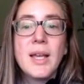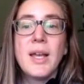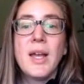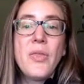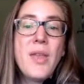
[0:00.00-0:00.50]

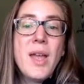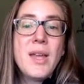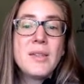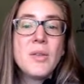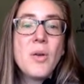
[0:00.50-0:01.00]
and
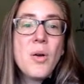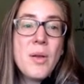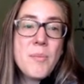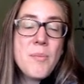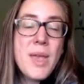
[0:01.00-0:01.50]
then
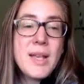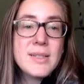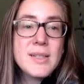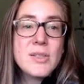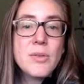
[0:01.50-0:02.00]
it makes
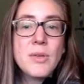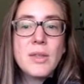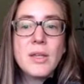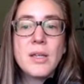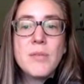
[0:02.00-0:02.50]
it so that
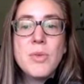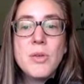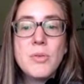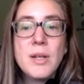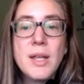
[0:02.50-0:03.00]
the
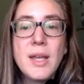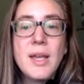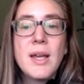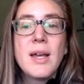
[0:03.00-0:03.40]
community